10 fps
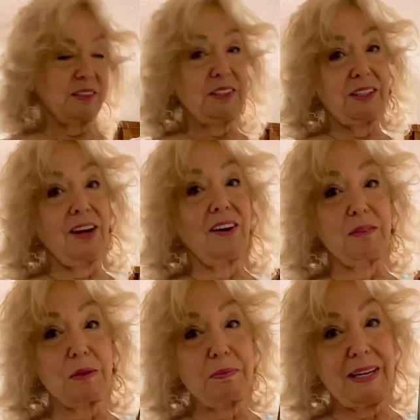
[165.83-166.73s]
You know,
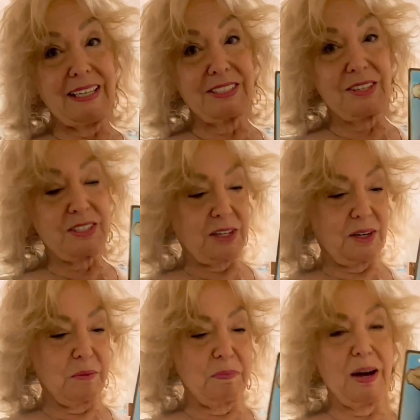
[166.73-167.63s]
I'm a painter, so
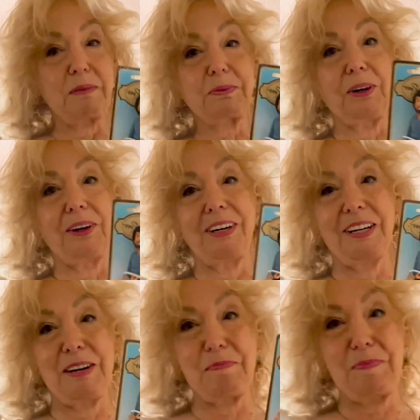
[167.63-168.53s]
Bob
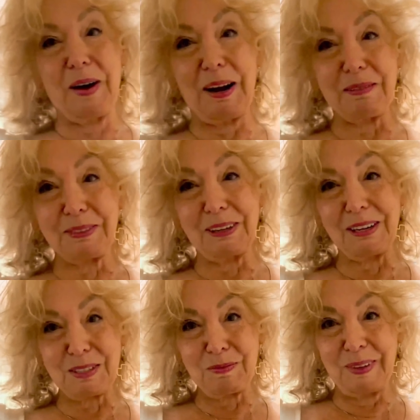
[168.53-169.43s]

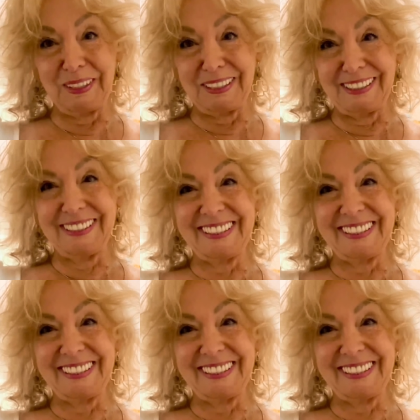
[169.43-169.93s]
Ross pen.